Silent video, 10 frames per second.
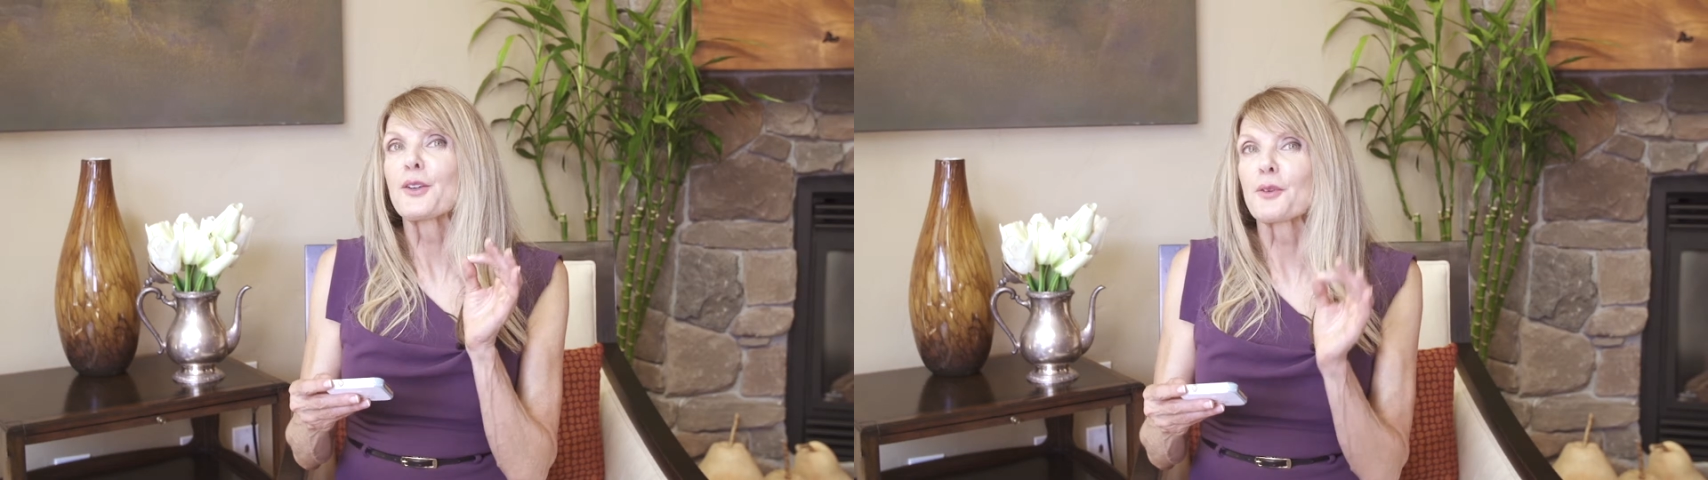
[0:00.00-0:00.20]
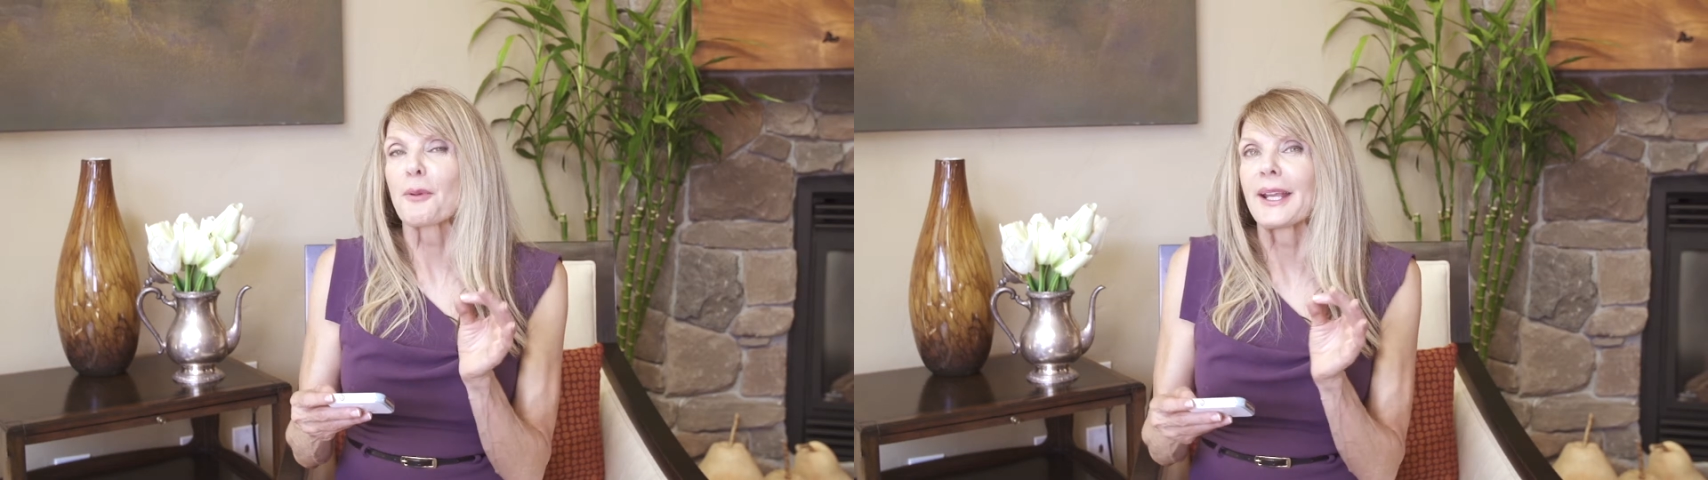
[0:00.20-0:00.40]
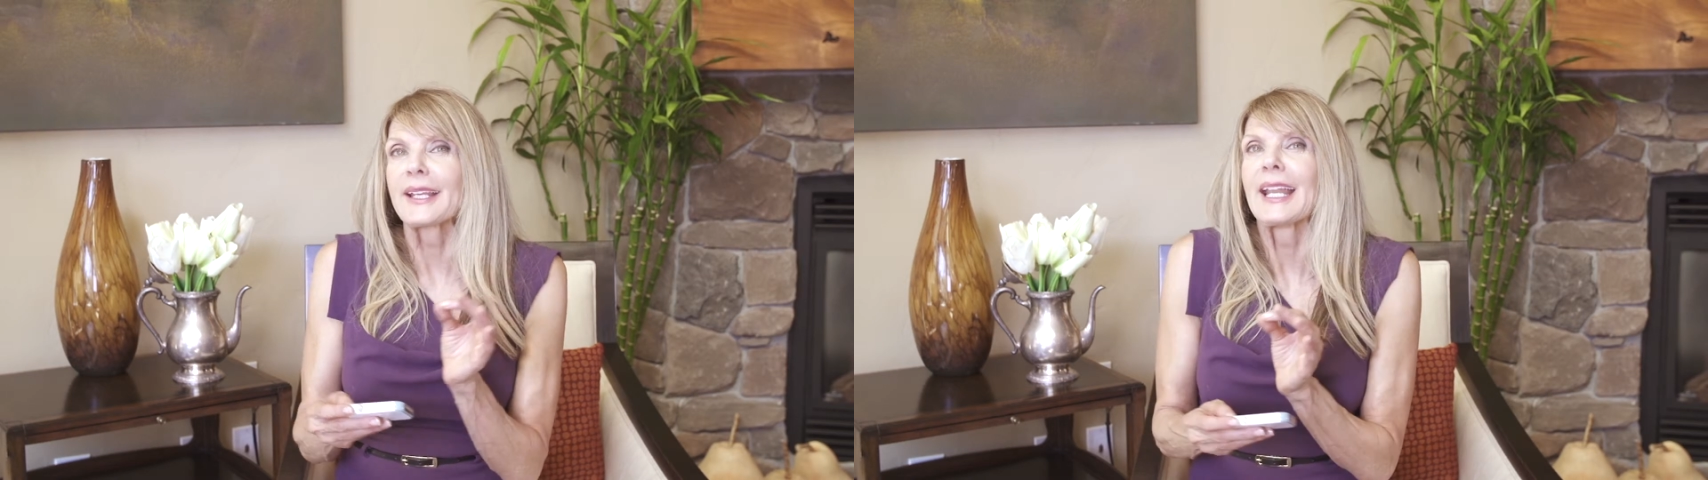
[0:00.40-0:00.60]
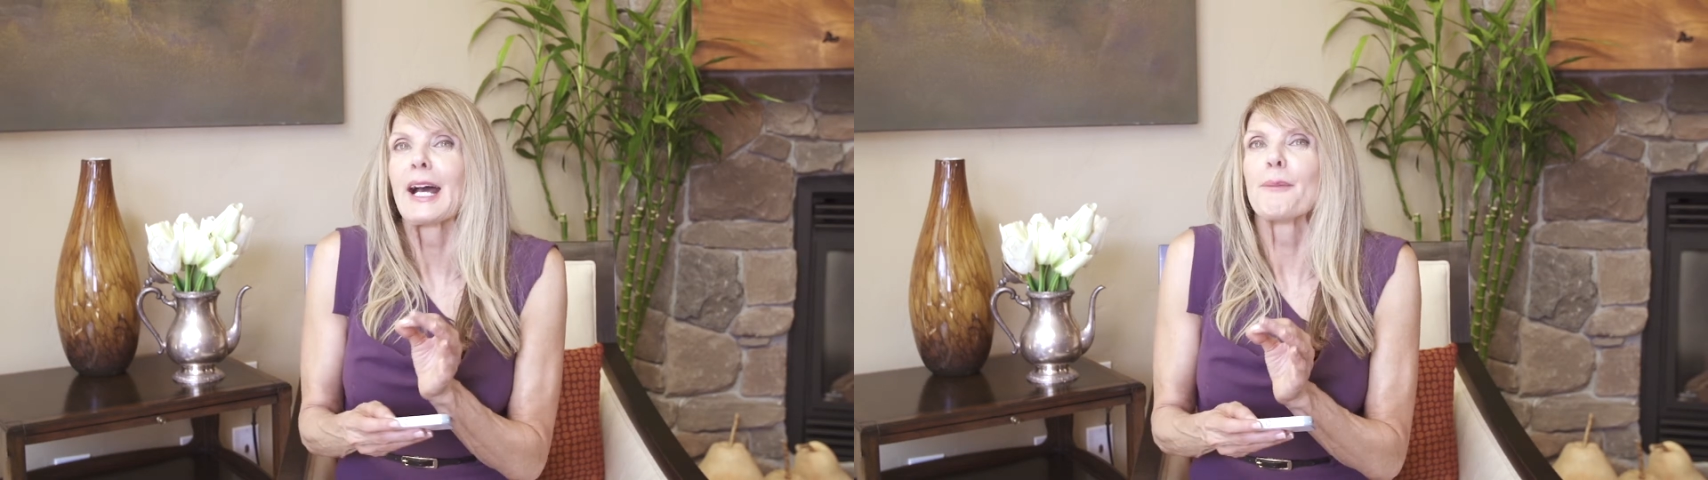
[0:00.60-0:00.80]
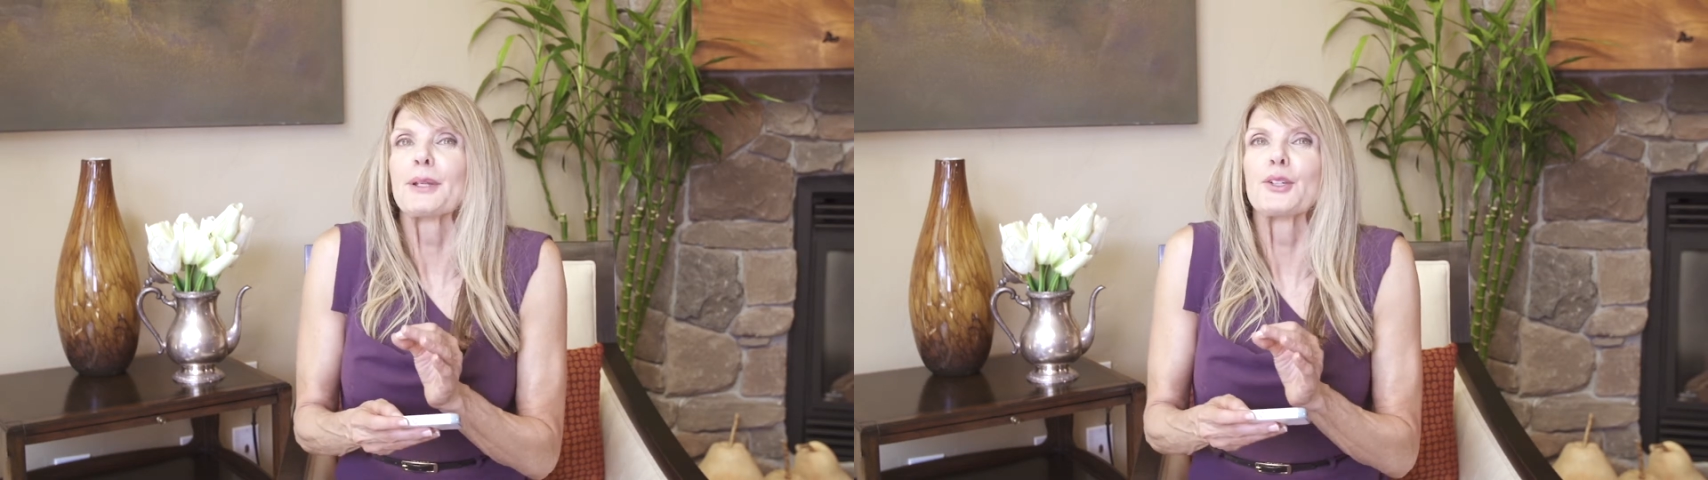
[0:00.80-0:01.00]
great in
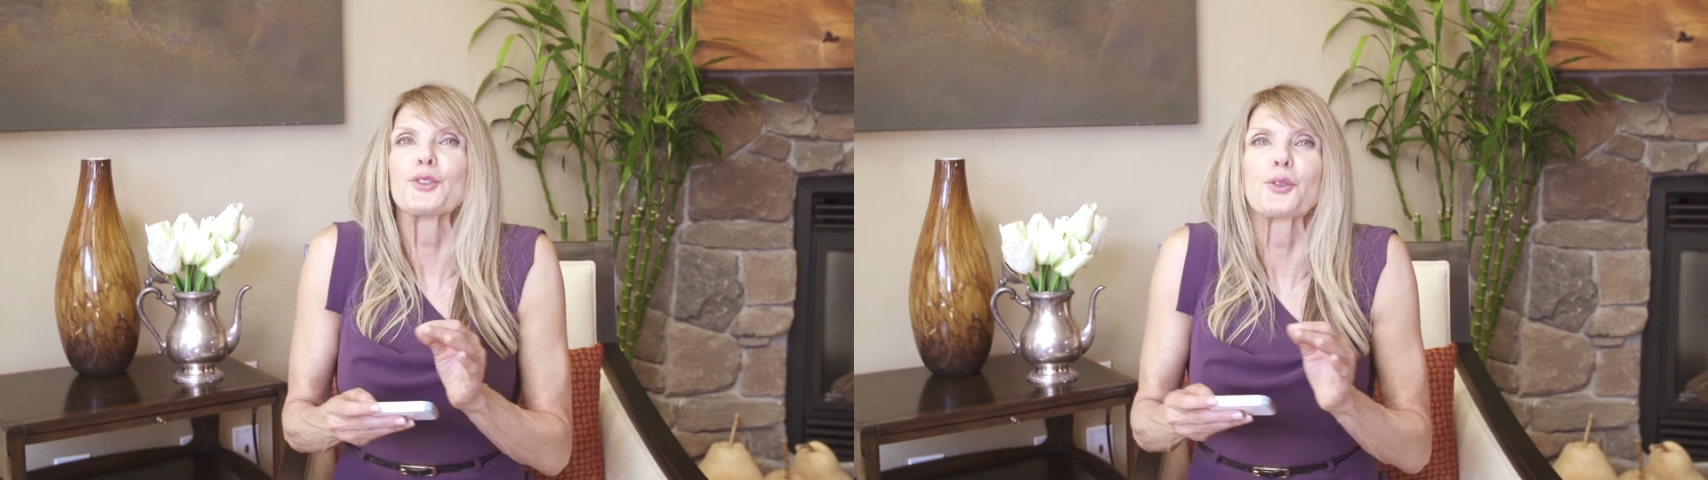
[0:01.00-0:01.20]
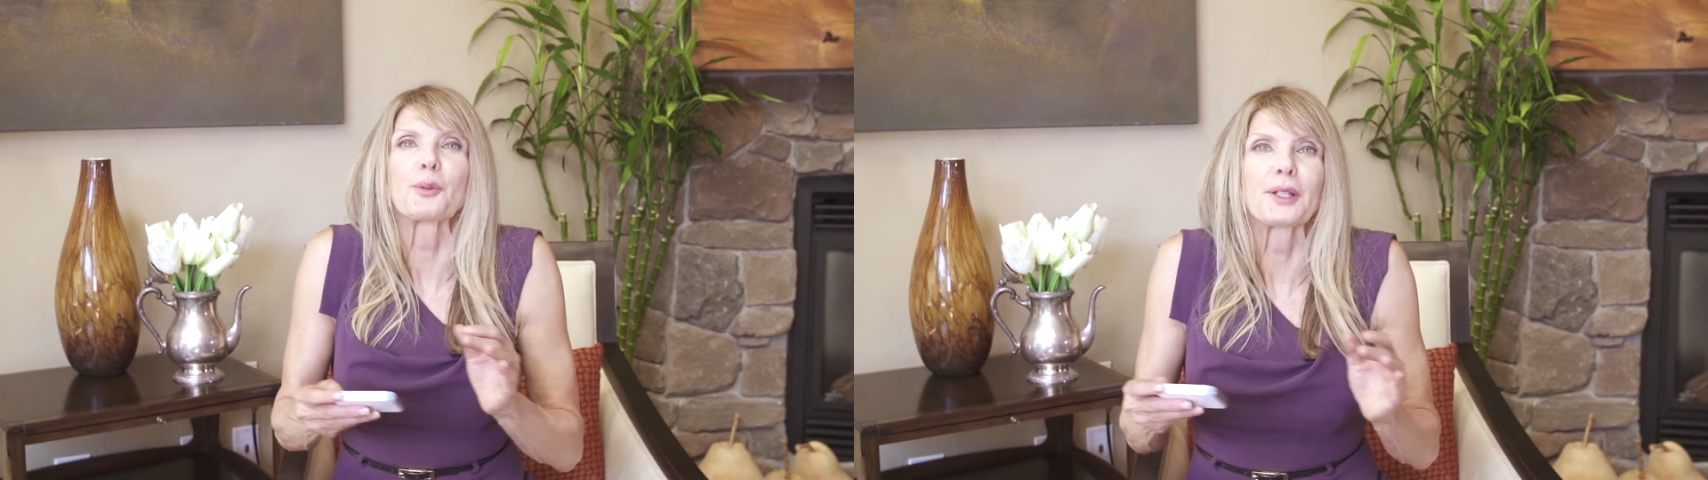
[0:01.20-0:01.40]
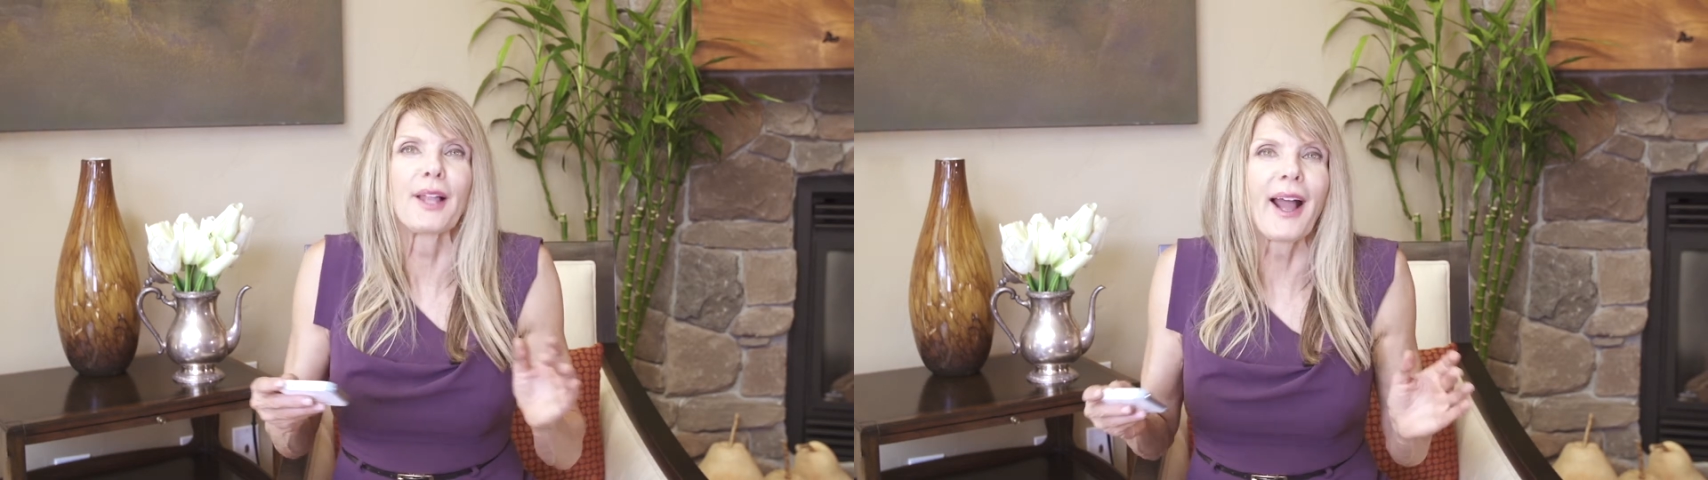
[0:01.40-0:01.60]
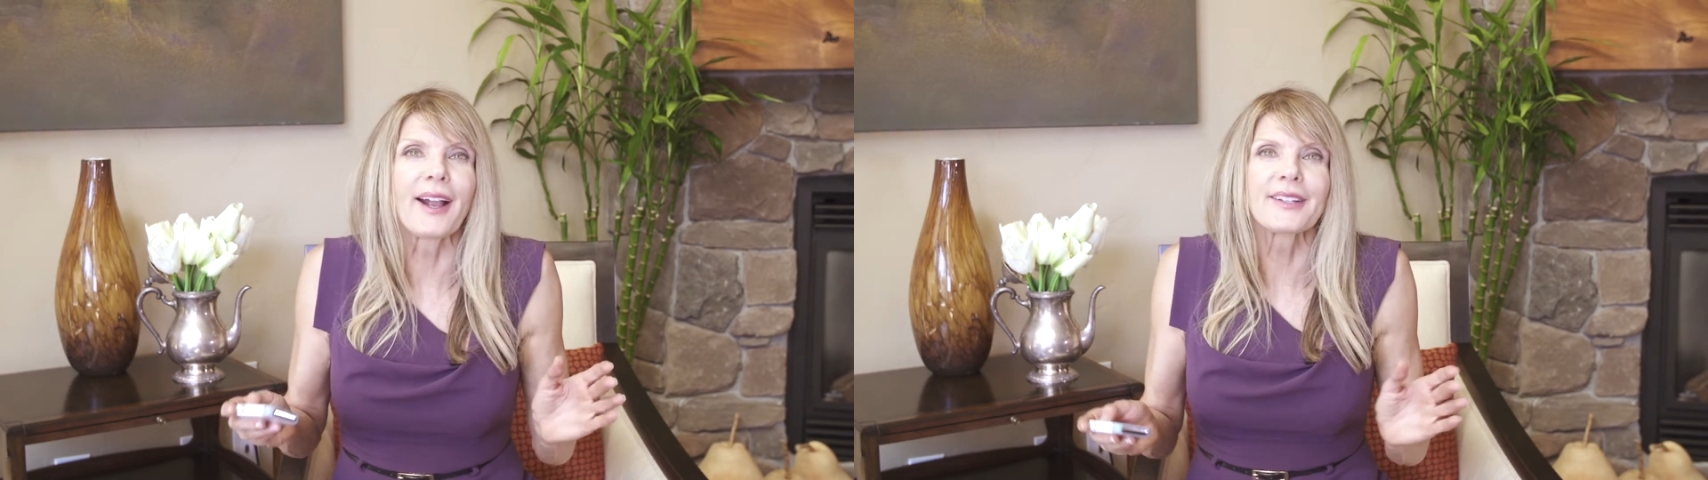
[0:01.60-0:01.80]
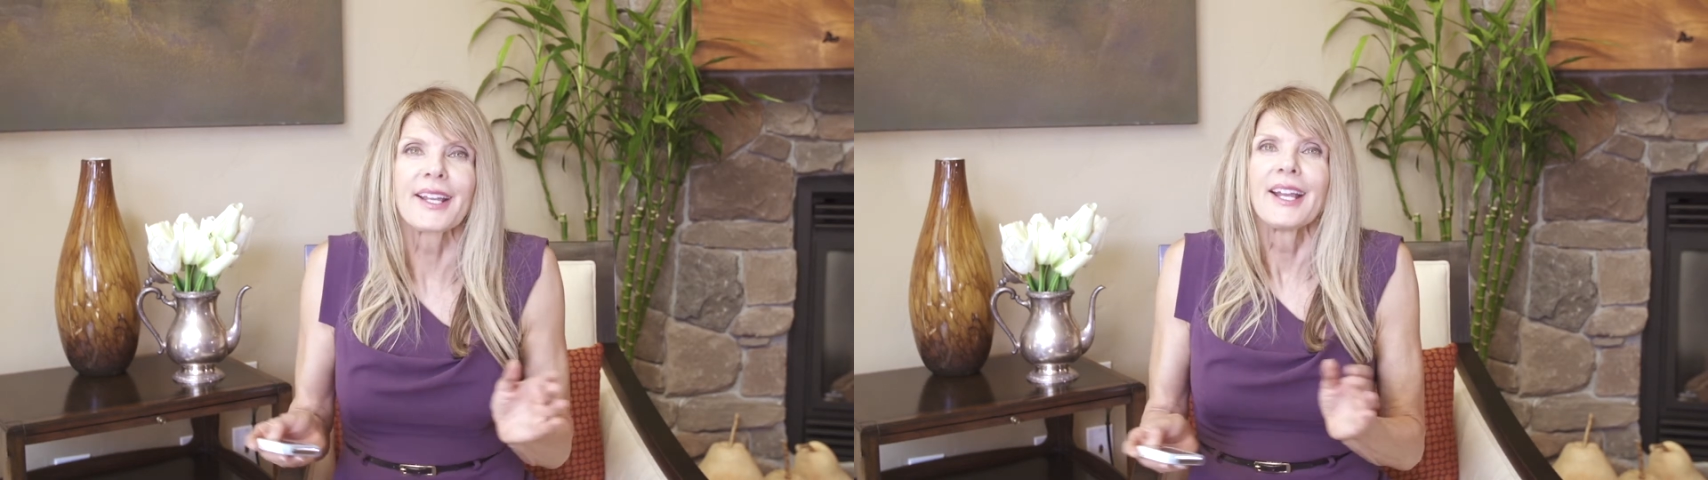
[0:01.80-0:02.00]
helping you to
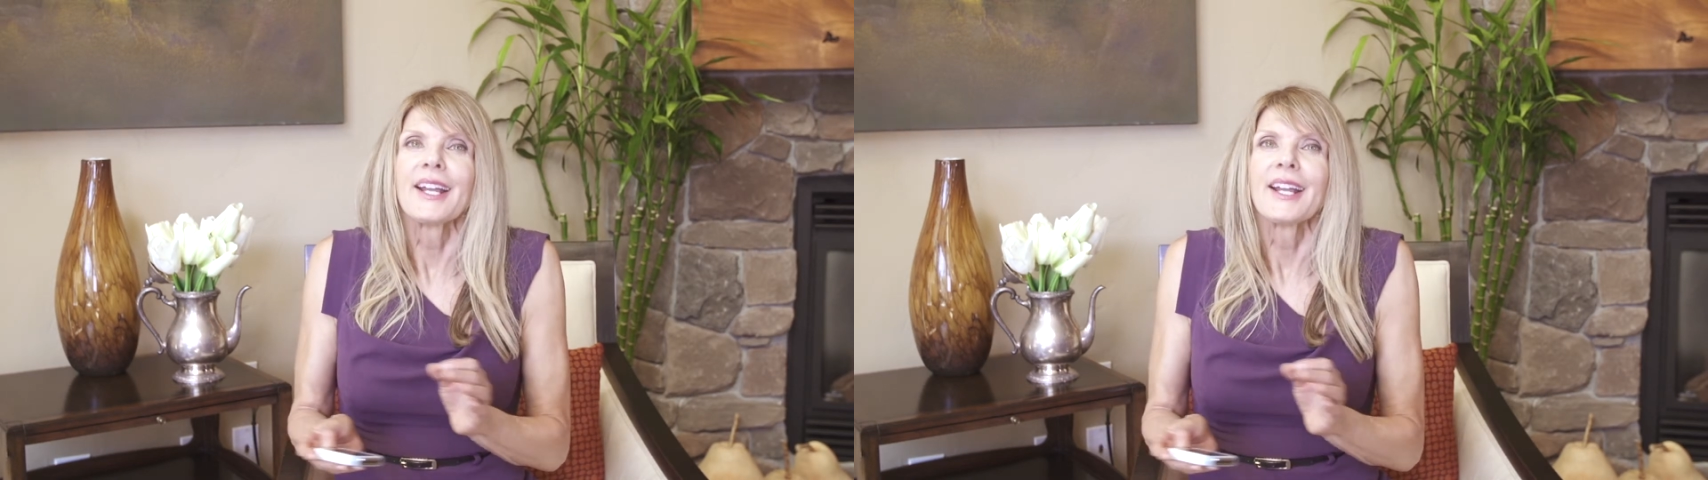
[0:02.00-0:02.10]
relax,